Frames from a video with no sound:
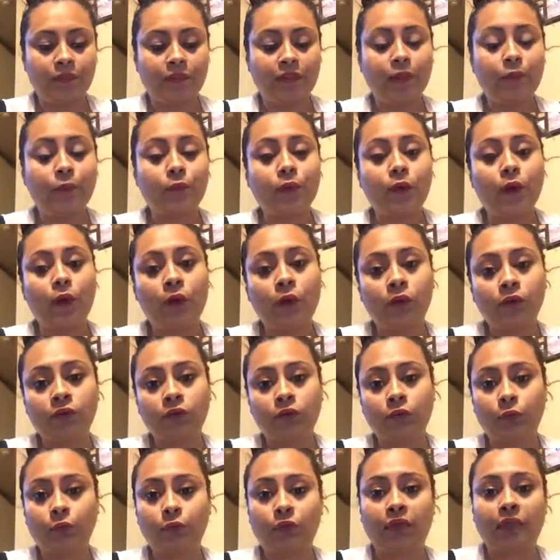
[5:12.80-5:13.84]
they were
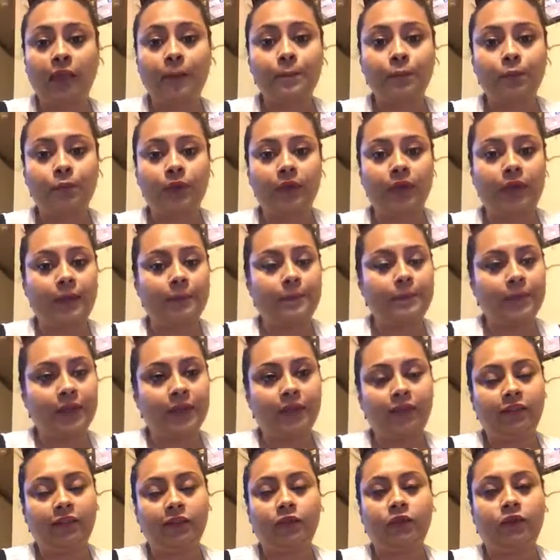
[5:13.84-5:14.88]
also separated
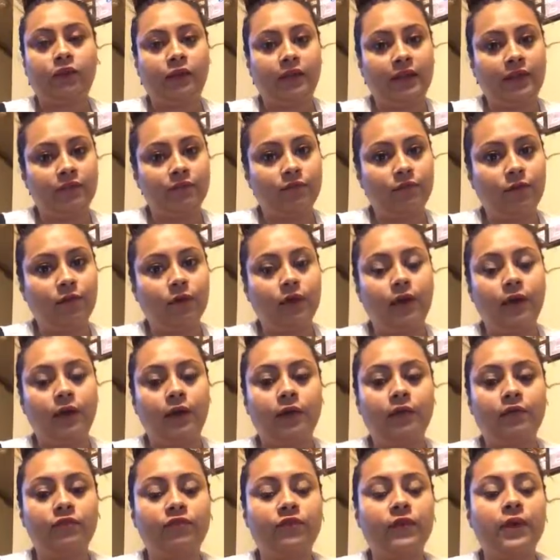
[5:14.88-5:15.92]
based on their level
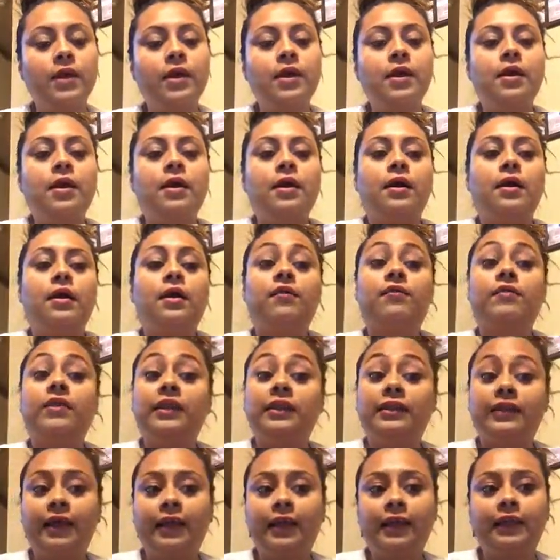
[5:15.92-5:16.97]
of
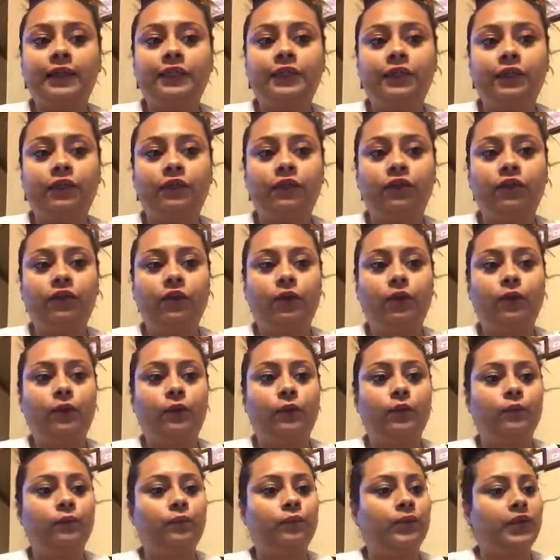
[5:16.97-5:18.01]
intelligence.
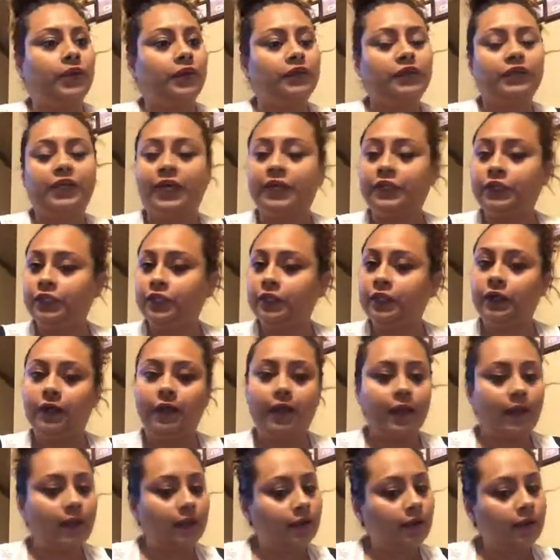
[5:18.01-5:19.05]
So education,
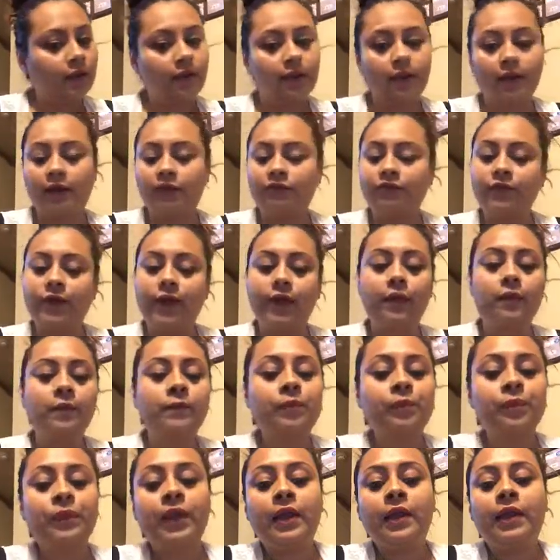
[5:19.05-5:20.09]
again, not fair.
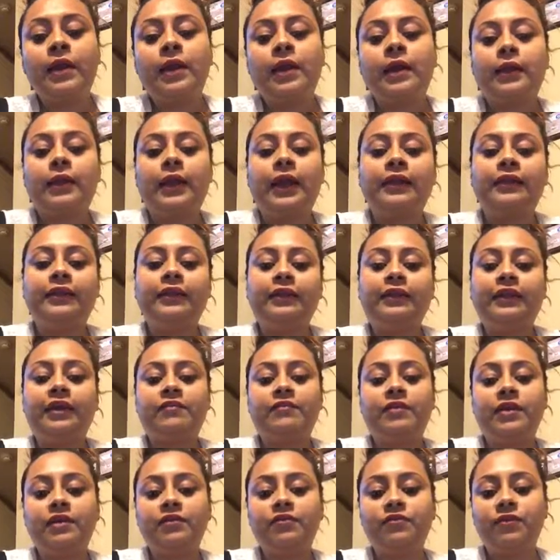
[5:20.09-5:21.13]

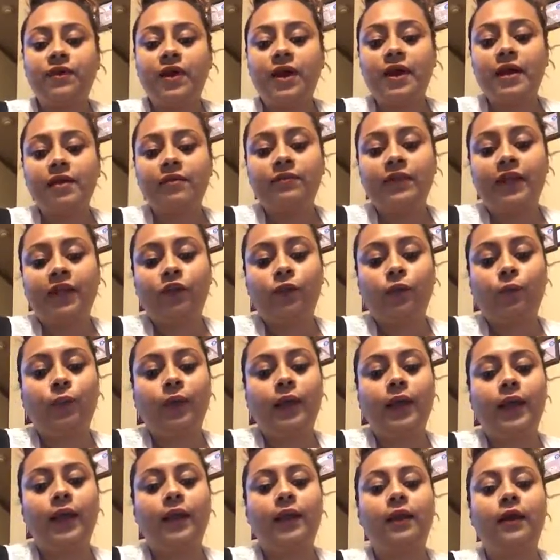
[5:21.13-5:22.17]
1975, that's
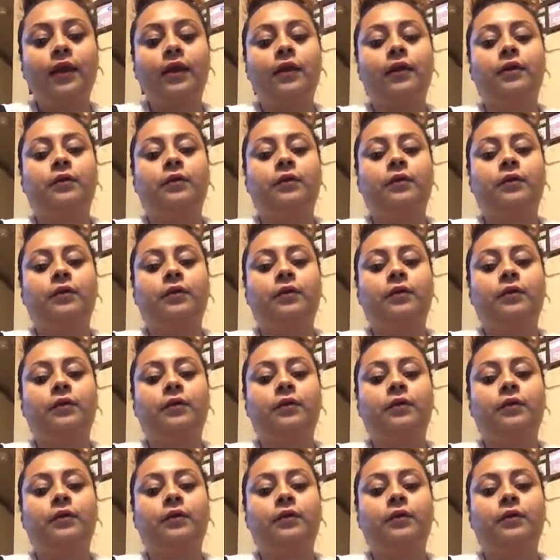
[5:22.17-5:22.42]
when